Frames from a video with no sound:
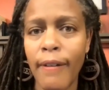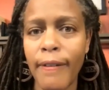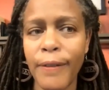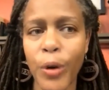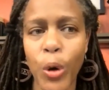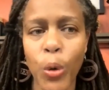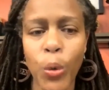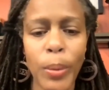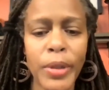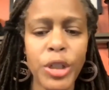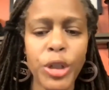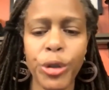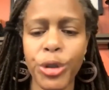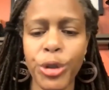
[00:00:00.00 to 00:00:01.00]
for
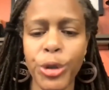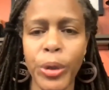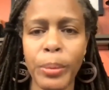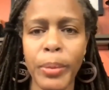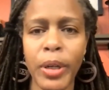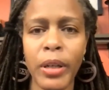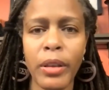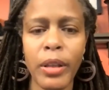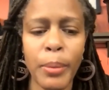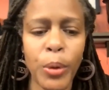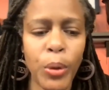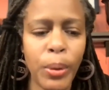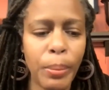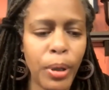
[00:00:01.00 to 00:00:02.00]
Women's Her Story Month. I'm
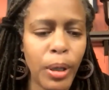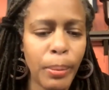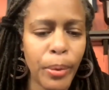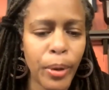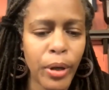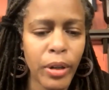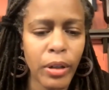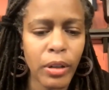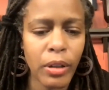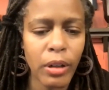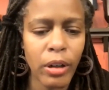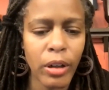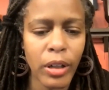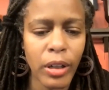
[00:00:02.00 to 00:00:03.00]
going to pull up
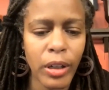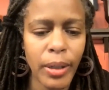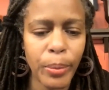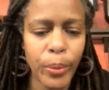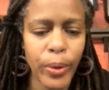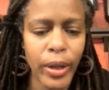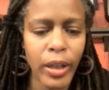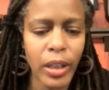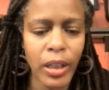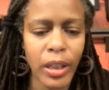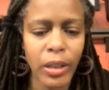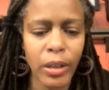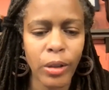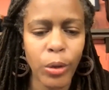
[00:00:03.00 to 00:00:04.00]
our clip right
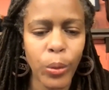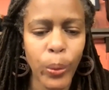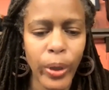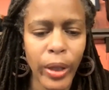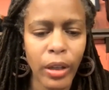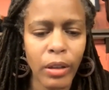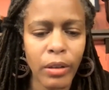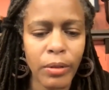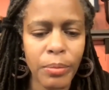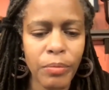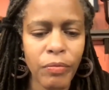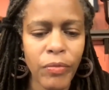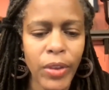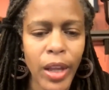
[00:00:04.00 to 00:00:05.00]
quick.
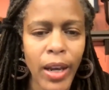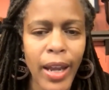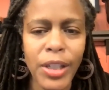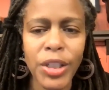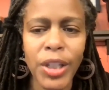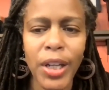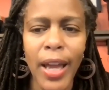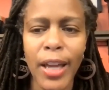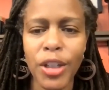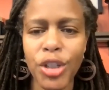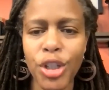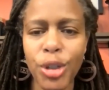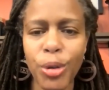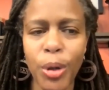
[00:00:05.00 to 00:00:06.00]
And actually, I got
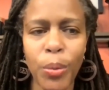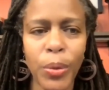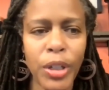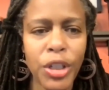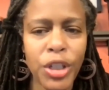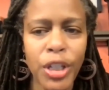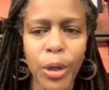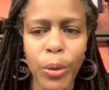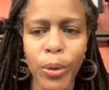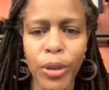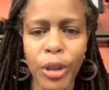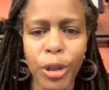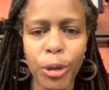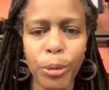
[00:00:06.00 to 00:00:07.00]
two I want to share
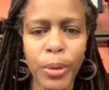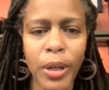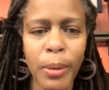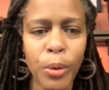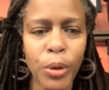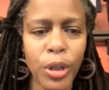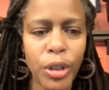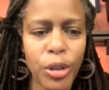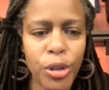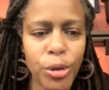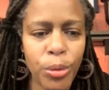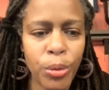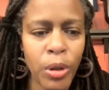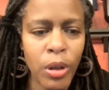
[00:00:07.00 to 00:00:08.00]
with you, but I'm going to
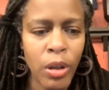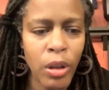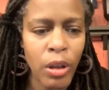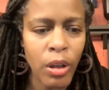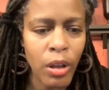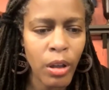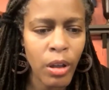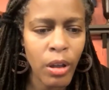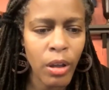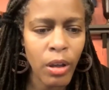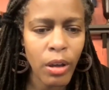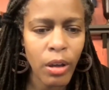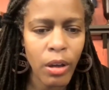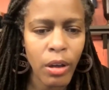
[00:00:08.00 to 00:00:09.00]
do
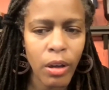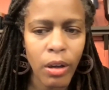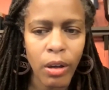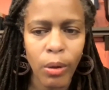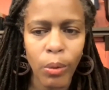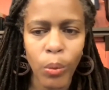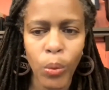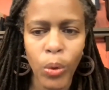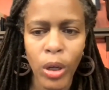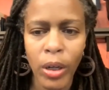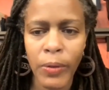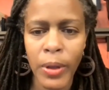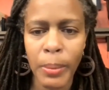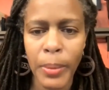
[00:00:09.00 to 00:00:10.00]
one
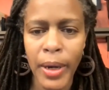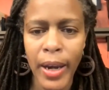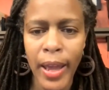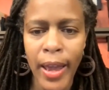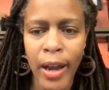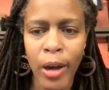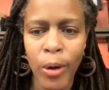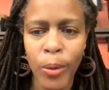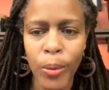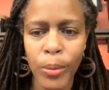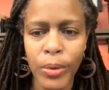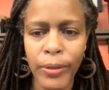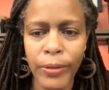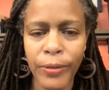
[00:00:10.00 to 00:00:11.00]
of them now.
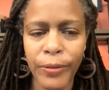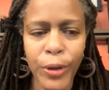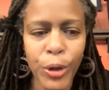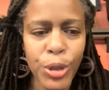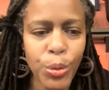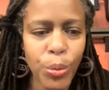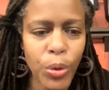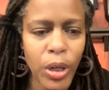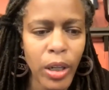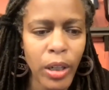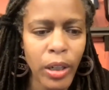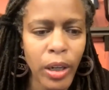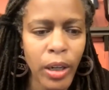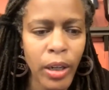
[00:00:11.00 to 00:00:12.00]
The first one,